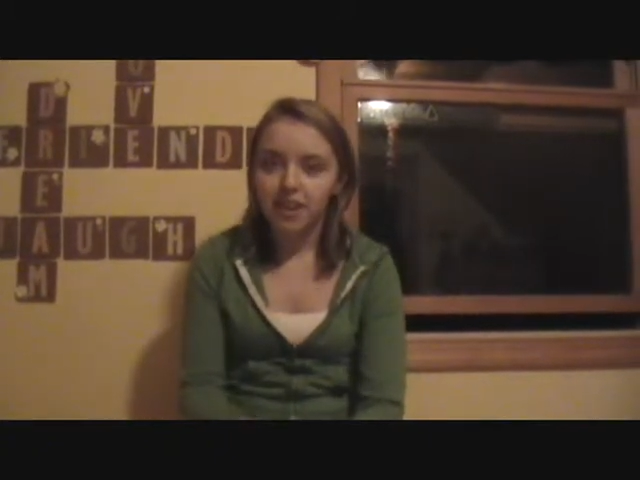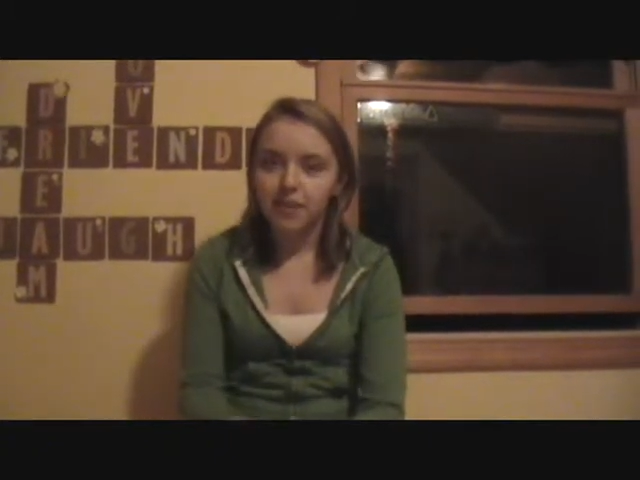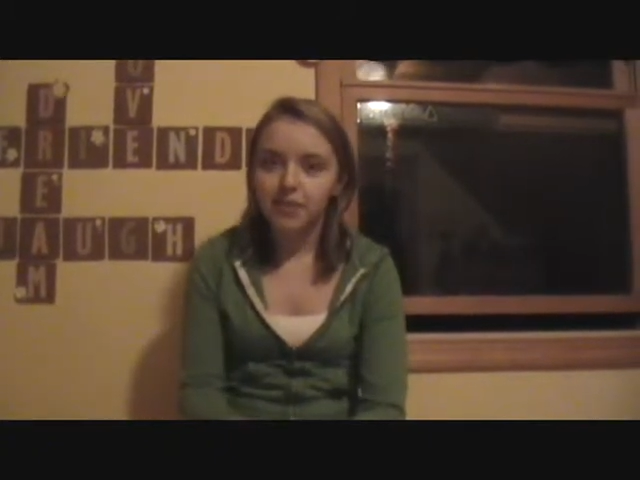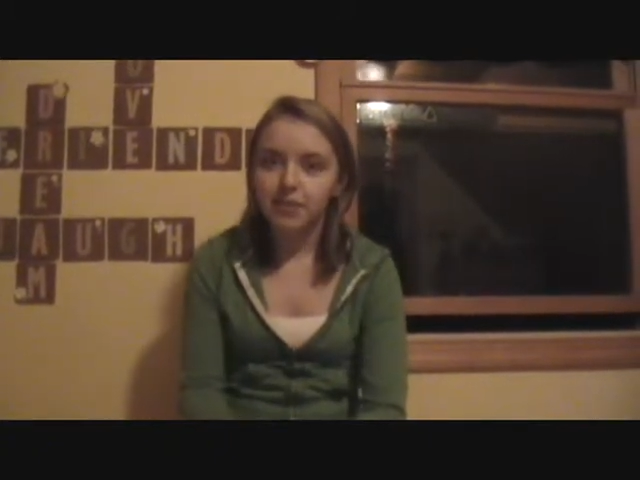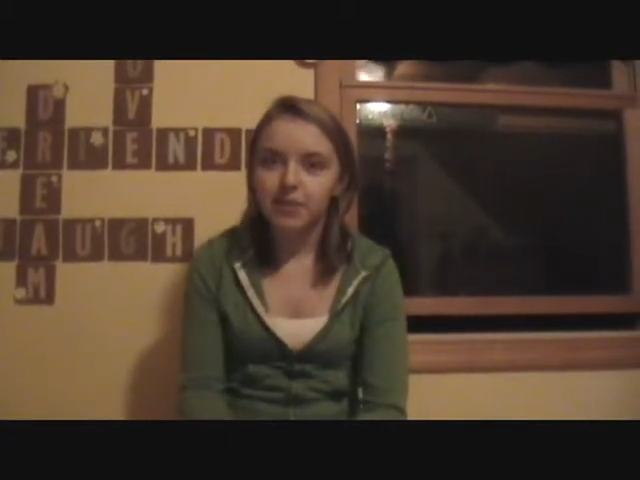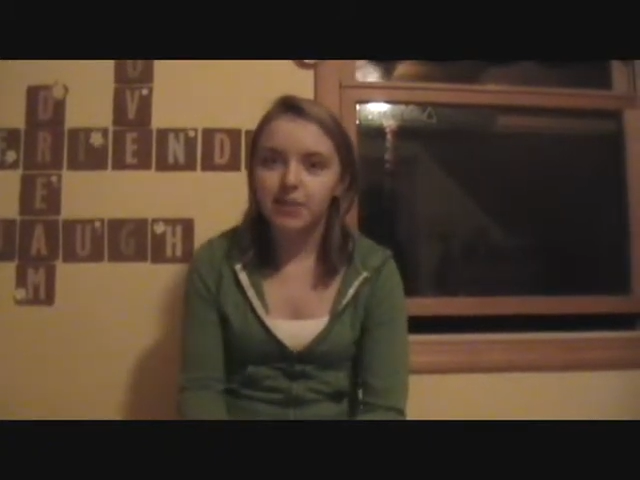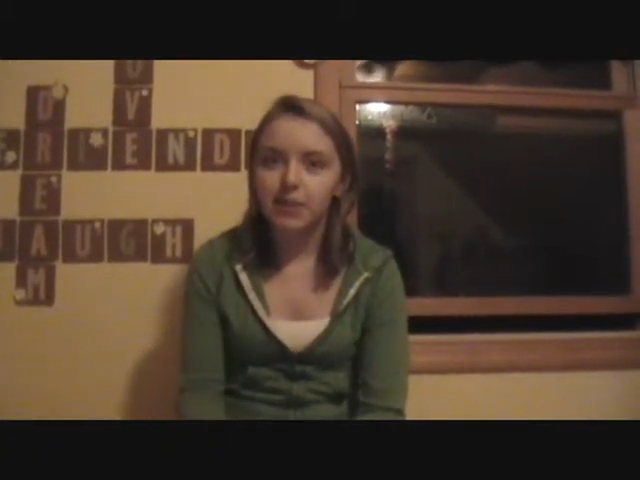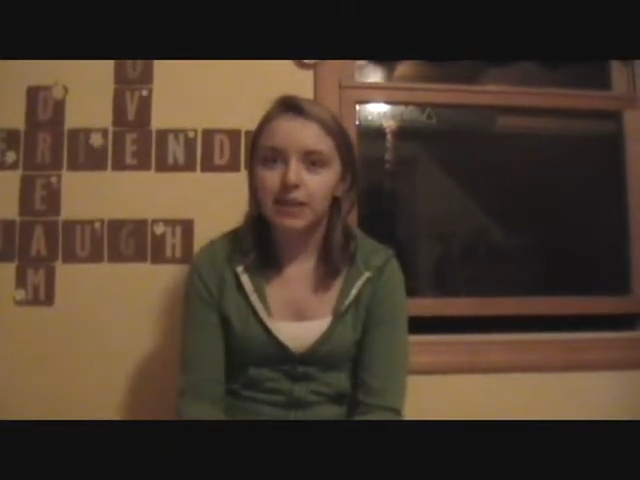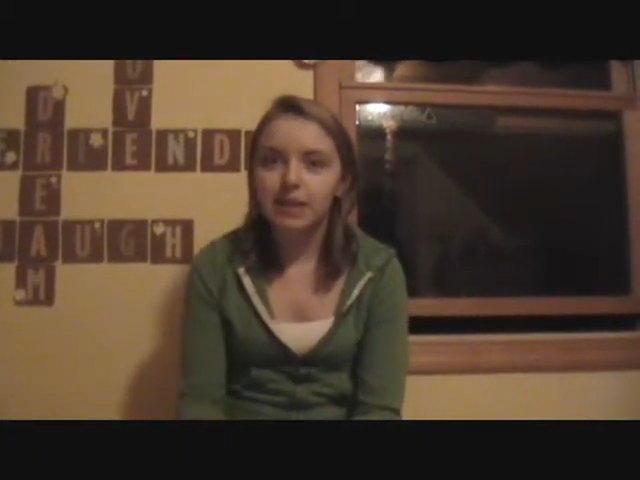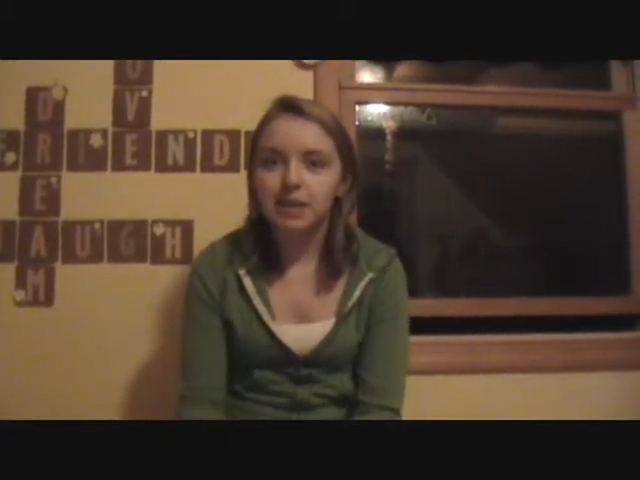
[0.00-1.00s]
Even when there
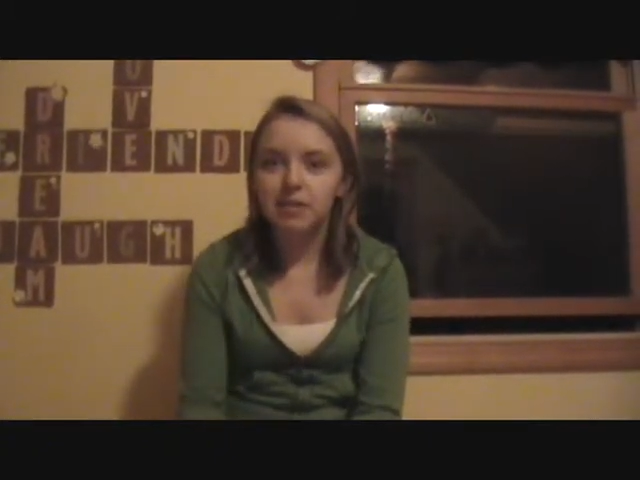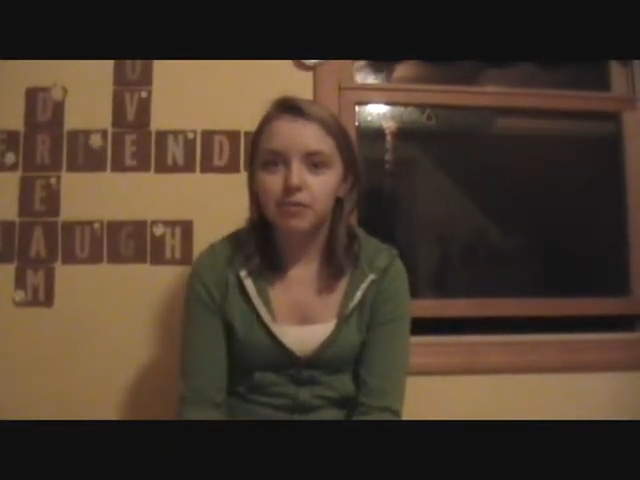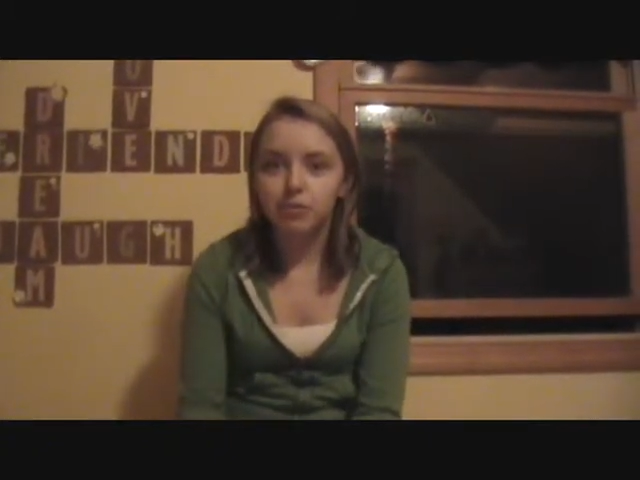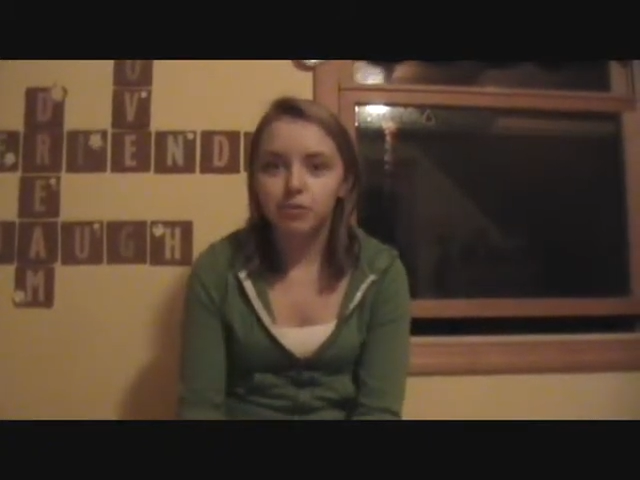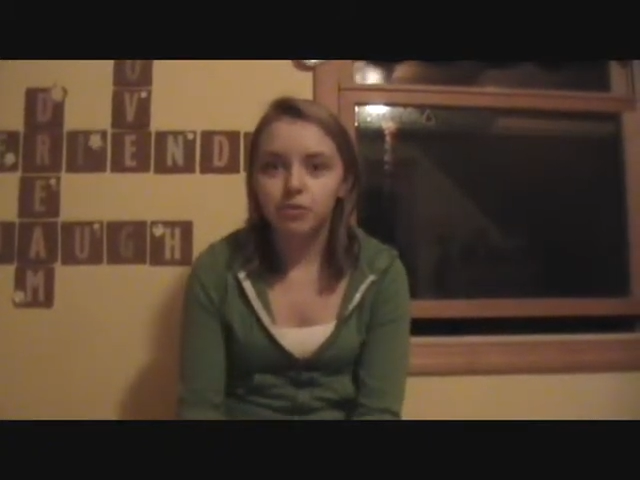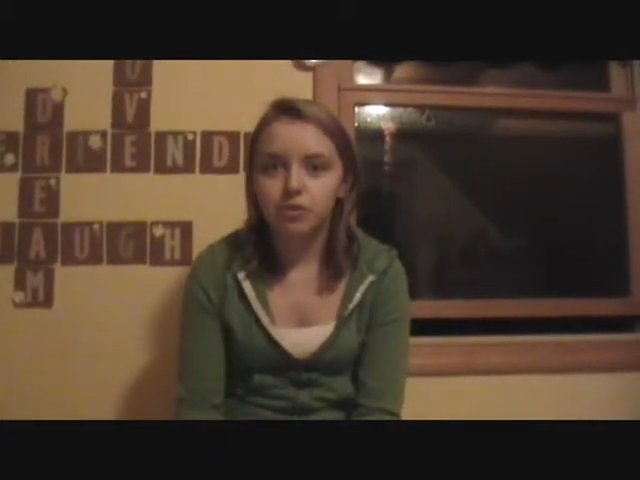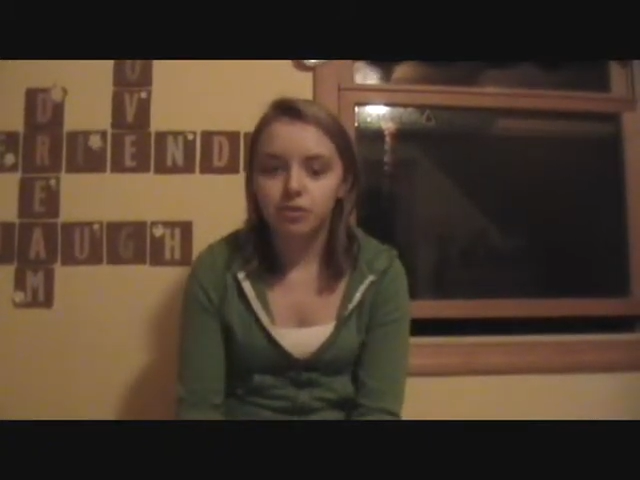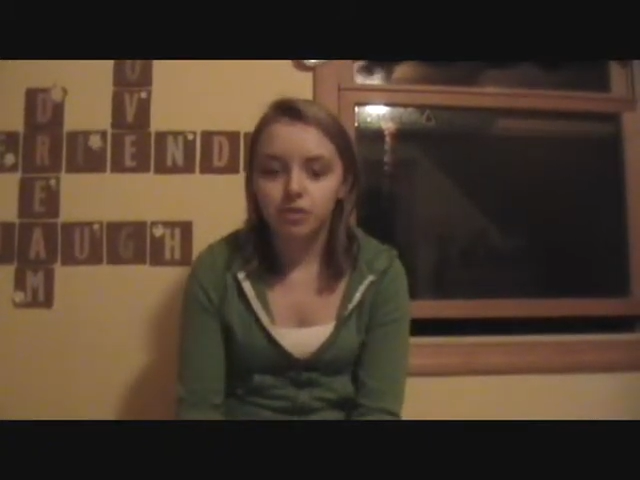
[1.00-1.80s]
was enough food,